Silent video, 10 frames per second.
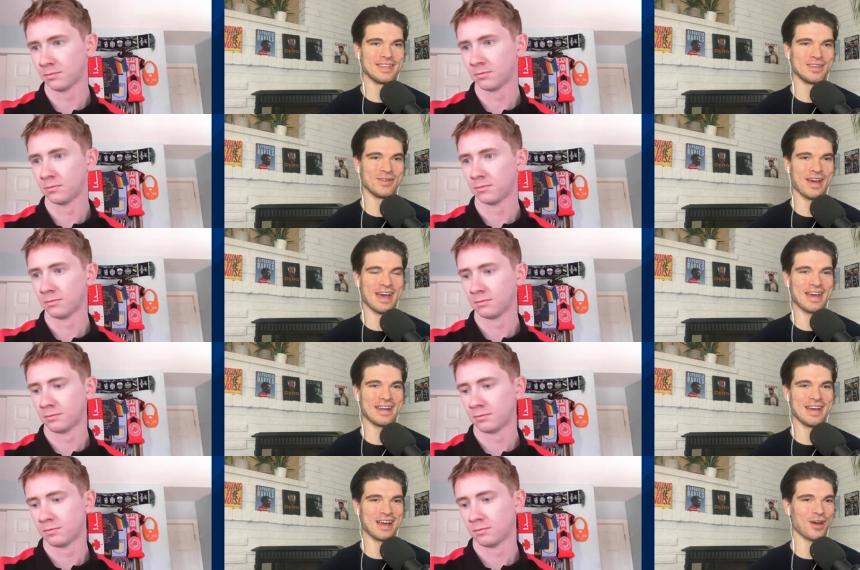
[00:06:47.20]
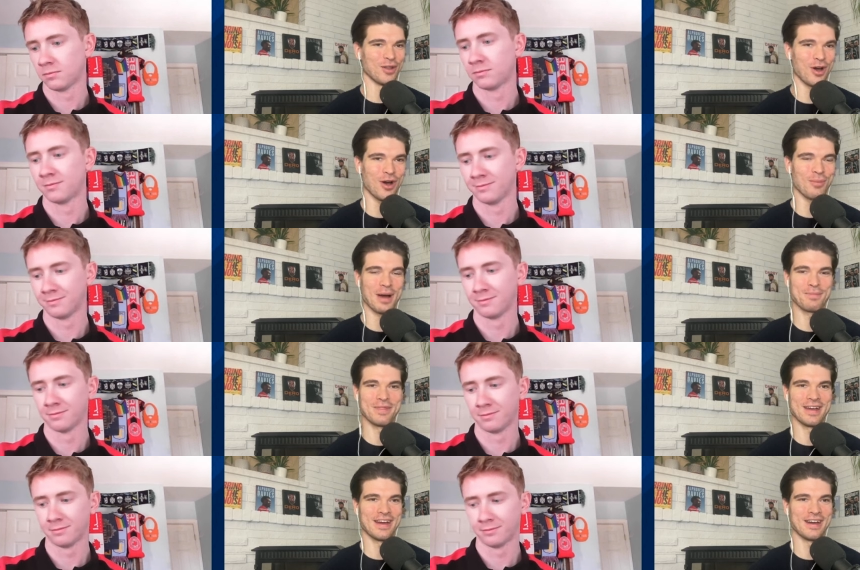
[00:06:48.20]
Speaker 1: you had uh, up
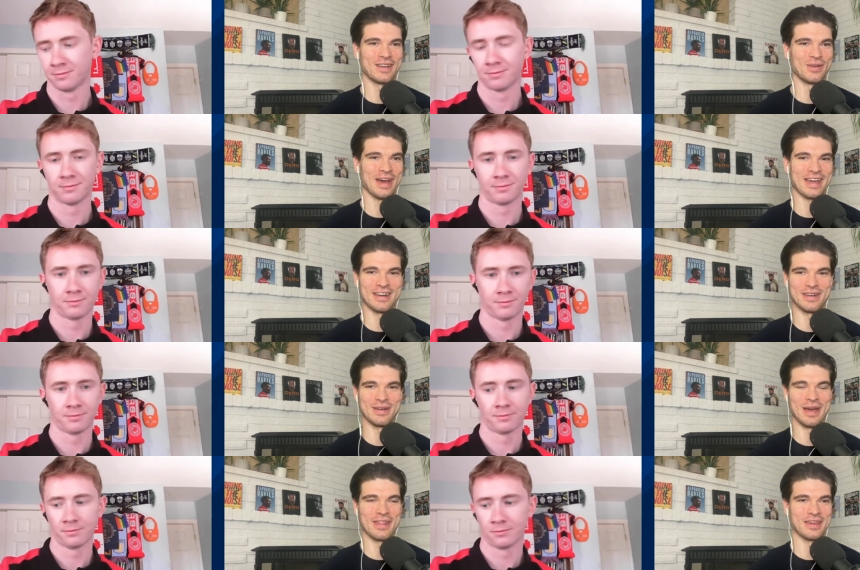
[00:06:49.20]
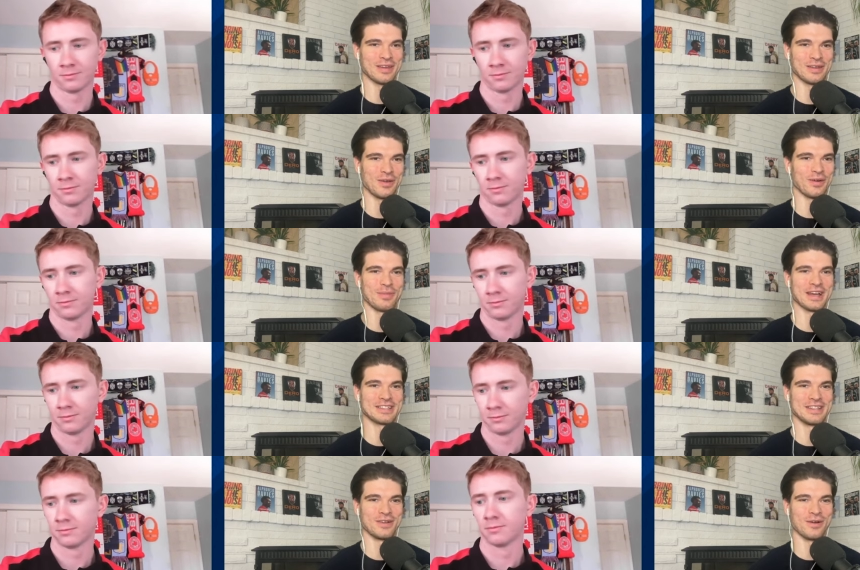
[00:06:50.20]
there. You had I think going back
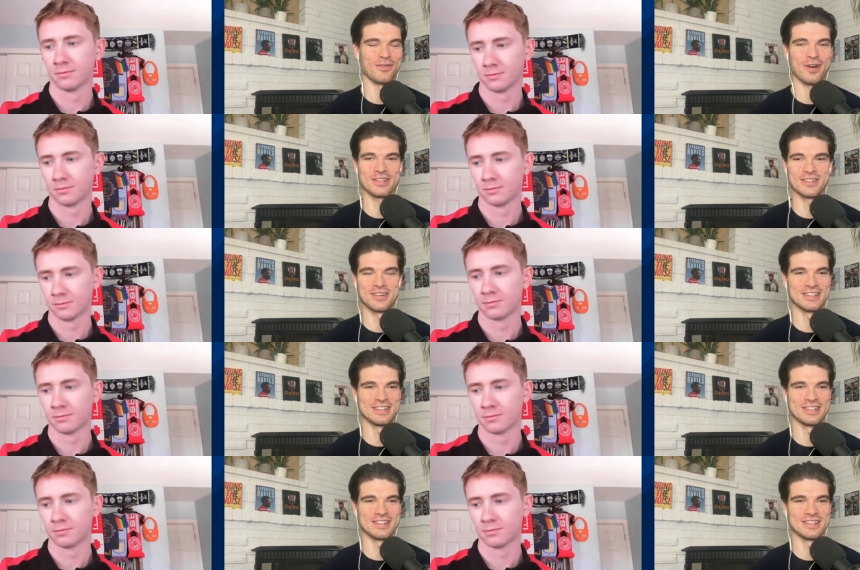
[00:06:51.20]
to Noah Farso